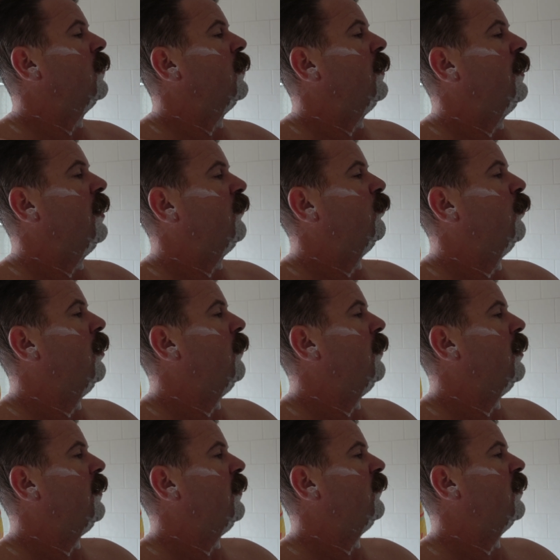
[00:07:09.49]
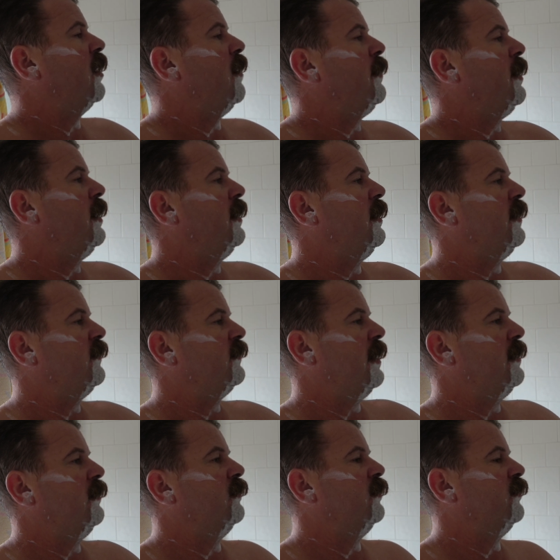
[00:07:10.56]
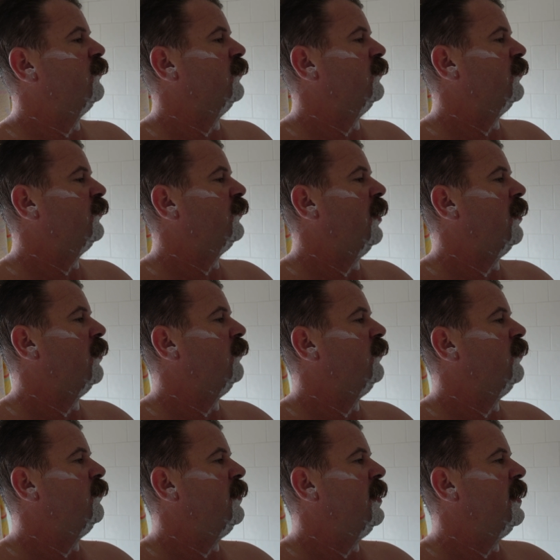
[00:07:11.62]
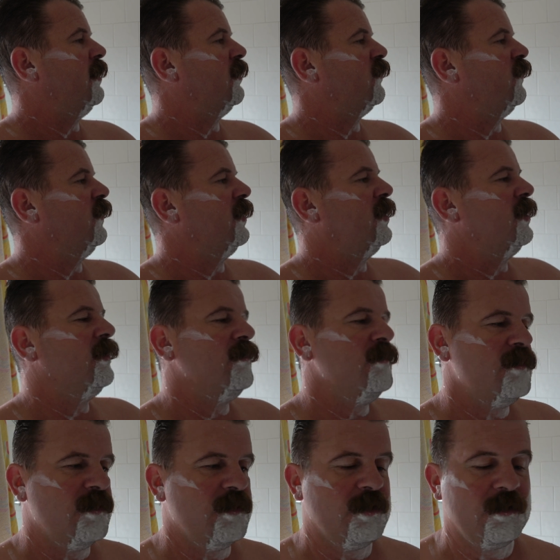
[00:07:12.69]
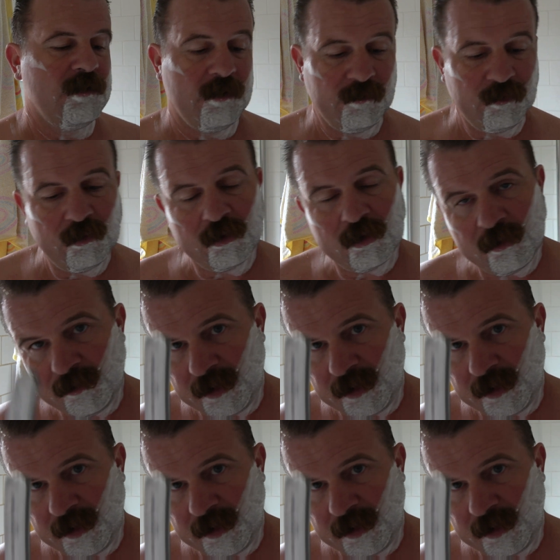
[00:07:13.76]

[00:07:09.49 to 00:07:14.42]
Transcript: And that's why when I used to come in and it sat nice on the stones, in my head I was thinking, yeah, I've not got